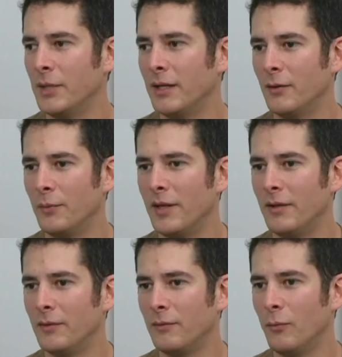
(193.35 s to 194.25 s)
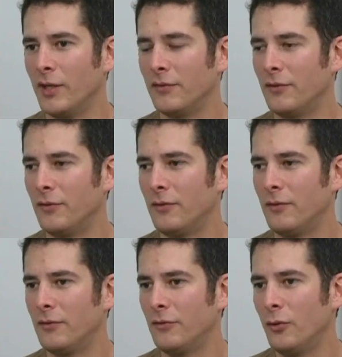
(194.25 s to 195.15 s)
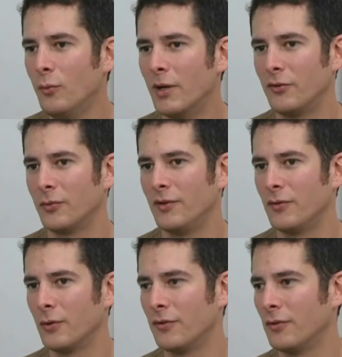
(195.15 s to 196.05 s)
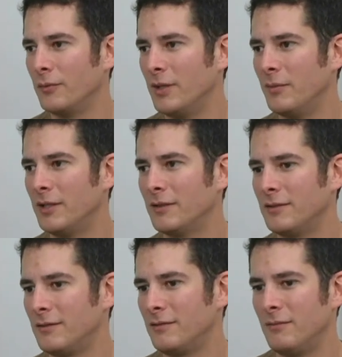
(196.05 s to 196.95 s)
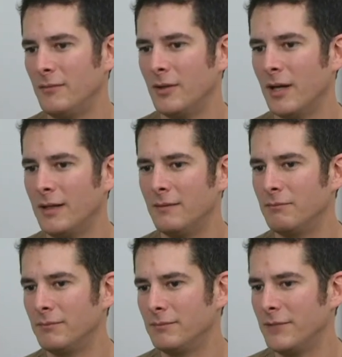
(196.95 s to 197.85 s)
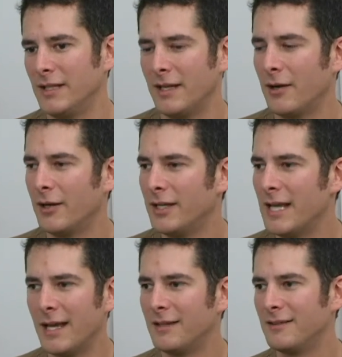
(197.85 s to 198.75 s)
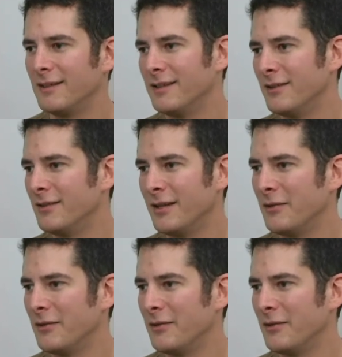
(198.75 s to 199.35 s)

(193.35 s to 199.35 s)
I mean, I hope they didn't waste too much resource on me, because I didn't carry any eggs in.